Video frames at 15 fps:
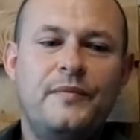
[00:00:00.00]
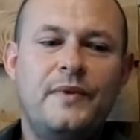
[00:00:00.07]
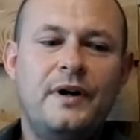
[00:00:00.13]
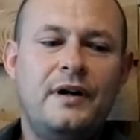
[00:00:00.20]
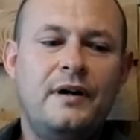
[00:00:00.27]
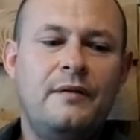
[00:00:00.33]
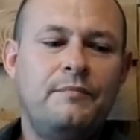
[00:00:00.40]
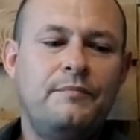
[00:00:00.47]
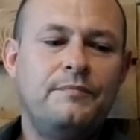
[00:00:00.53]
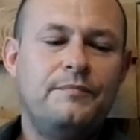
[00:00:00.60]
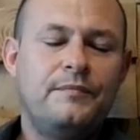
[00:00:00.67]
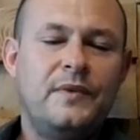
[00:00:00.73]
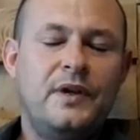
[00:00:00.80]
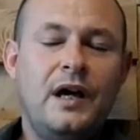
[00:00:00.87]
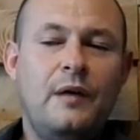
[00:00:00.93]

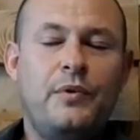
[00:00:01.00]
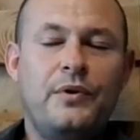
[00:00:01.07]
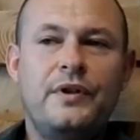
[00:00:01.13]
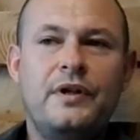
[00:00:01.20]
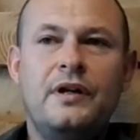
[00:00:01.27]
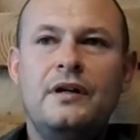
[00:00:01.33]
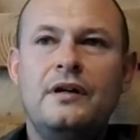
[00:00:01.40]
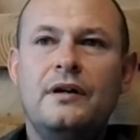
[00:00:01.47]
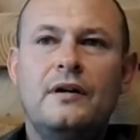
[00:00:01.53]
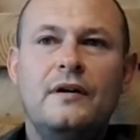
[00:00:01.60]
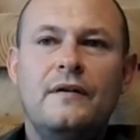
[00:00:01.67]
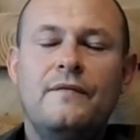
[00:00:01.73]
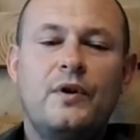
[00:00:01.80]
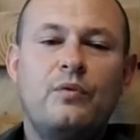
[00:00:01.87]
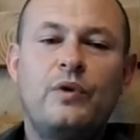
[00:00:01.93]
But the
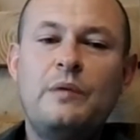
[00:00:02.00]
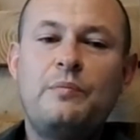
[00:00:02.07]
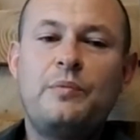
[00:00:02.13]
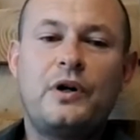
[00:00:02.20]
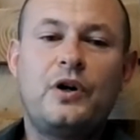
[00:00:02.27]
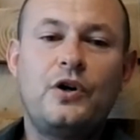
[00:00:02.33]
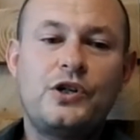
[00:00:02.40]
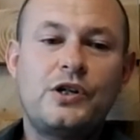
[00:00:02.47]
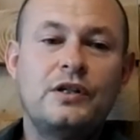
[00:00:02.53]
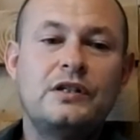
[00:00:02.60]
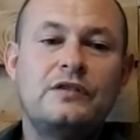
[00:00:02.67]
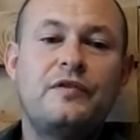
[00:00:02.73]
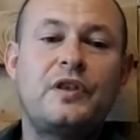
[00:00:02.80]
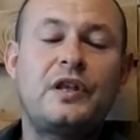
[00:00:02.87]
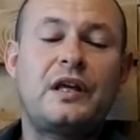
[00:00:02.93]

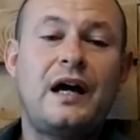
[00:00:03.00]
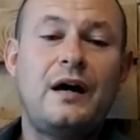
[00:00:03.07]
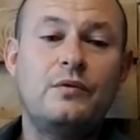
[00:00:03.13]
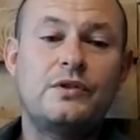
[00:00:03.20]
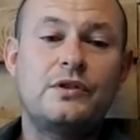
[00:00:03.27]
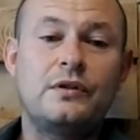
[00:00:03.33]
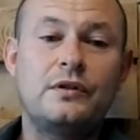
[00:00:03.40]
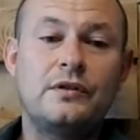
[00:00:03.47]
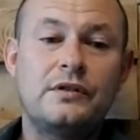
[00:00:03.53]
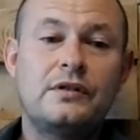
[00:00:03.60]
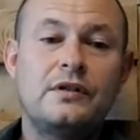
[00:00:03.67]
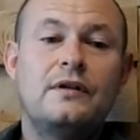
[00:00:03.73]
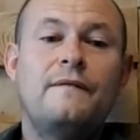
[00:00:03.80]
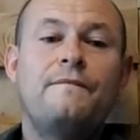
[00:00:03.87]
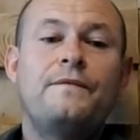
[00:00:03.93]
repercussions for the
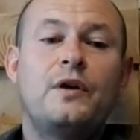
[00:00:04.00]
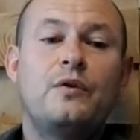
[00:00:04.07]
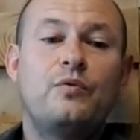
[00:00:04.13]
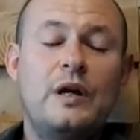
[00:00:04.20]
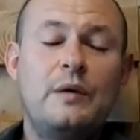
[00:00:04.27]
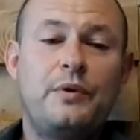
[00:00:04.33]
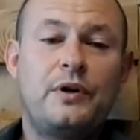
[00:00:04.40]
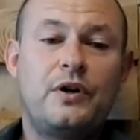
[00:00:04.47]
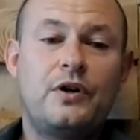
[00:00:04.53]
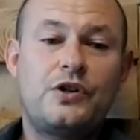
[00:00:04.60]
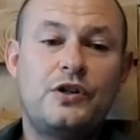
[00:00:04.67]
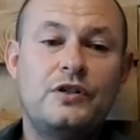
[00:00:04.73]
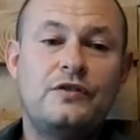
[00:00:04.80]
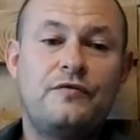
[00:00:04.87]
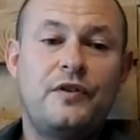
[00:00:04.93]
councils, the
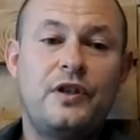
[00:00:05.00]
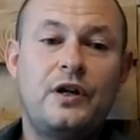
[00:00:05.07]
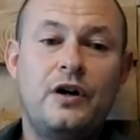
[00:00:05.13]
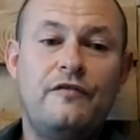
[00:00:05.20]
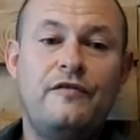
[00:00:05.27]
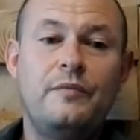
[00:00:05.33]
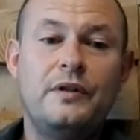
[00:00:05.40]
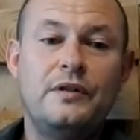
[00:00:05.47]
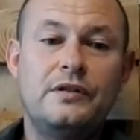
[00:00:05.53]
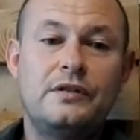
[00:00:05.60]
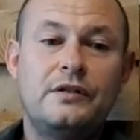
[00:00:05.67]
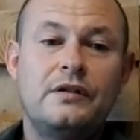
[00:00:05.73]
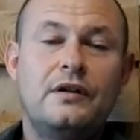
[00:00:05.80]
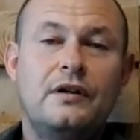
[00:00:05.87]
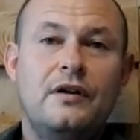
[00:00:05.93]
repercussions for the
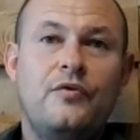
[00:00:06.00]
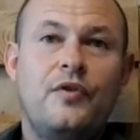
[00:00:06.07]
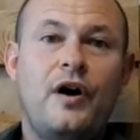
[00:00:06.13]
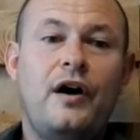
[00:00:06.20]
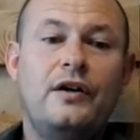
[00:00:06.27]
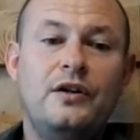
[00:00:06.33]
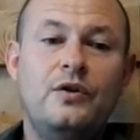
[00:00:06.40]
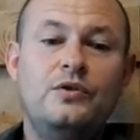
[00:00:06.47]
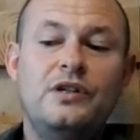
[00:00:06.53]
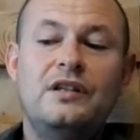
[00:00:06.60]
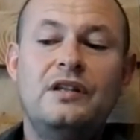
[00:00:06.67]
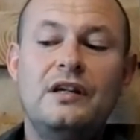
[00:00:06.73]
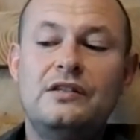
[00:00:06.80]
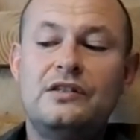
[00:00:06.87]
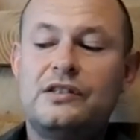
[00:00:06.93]
governments that are
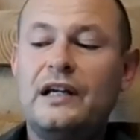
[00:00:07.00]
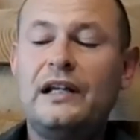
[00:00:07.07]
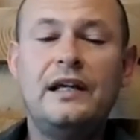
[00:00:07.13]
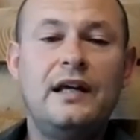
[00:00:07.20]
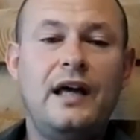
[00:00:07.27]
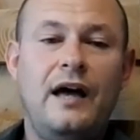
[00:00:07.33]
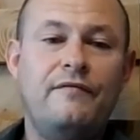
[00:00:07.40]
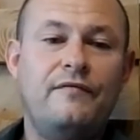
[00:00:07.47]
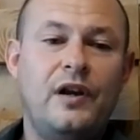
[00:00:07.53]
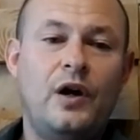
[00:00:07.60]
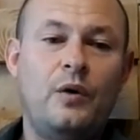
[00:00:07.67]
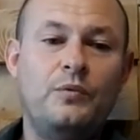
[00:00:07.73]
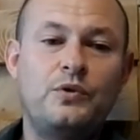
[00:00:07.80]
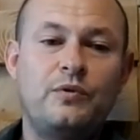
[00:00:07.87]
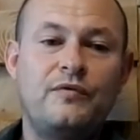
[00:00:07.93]
using these silly
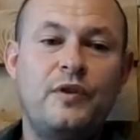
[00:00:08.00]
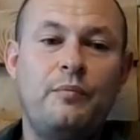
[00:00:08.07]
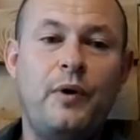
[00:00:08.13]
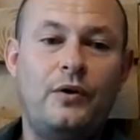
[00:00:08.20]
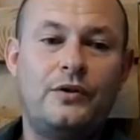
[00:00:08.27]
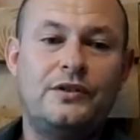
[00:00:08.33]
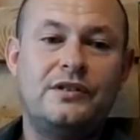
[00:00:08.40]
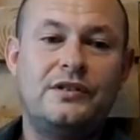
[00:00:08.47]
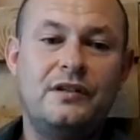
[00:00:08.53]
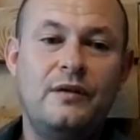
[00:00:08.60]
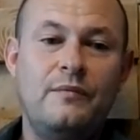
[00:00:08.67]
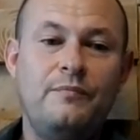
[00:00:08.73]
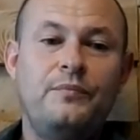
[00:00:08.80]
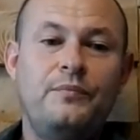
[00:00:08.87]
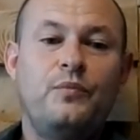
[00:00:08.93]
envelopes with the boxes in
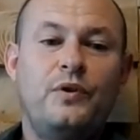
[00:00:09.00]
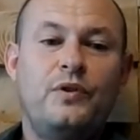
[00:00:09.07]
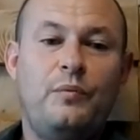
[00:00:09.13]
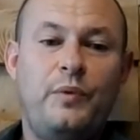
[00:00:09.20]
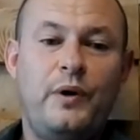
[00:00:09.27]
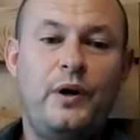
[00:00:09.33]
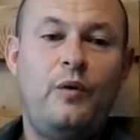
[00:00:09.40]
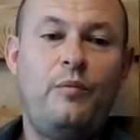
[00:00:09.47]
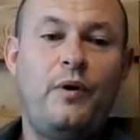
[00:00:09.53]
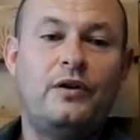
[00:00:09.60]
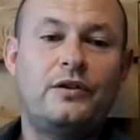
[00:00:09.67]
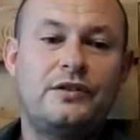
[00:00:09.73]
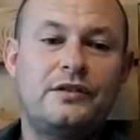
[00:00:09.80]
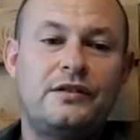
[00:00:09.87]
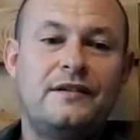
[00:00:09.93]
them, with the PO
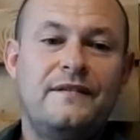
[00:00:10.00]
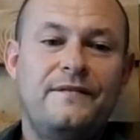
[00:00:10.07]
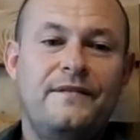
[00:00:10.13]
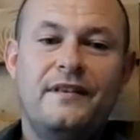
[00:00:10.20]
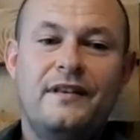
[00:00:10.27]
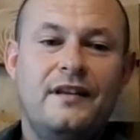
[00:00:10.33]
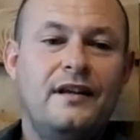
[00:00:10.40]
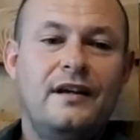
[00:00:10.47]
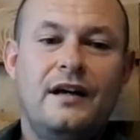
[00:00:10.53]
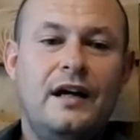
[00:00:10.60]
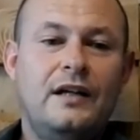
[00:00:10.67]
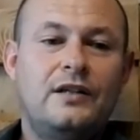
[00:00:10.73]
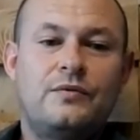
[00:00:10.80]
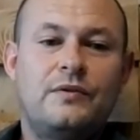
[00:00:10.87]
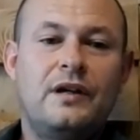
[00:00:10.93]
box,
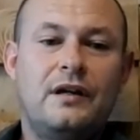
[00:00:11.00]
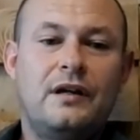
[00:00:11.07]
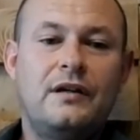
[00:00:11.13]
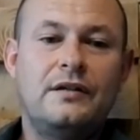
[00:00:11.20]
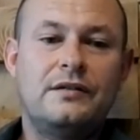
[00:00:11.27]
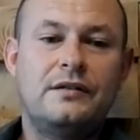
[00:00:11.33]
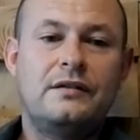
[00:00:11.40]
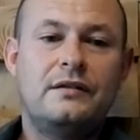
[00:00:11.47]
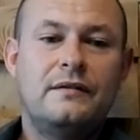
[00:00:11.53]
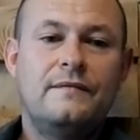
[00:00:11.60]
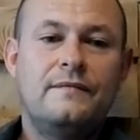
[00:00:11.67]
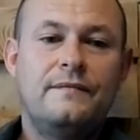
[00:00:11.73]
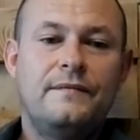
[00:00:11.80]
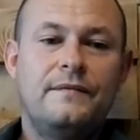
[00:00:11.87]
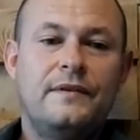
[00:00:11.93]
it's ridiculous.
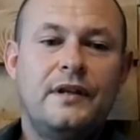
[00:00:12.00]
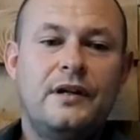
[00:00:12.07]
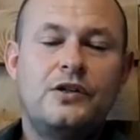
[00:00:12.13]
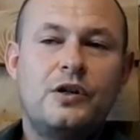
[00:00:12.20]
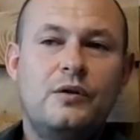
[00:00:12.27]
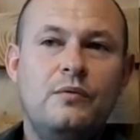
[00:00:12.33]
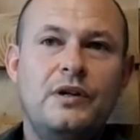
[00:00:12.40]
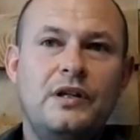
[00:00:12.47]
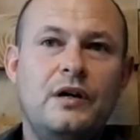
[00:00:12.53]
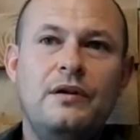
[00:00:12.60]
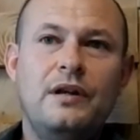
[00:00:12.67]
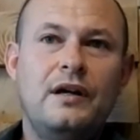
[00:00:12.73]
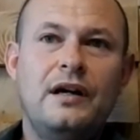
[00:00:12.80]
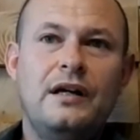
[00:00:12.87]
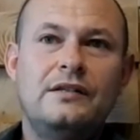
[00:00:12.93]
They shouldn't be doing it.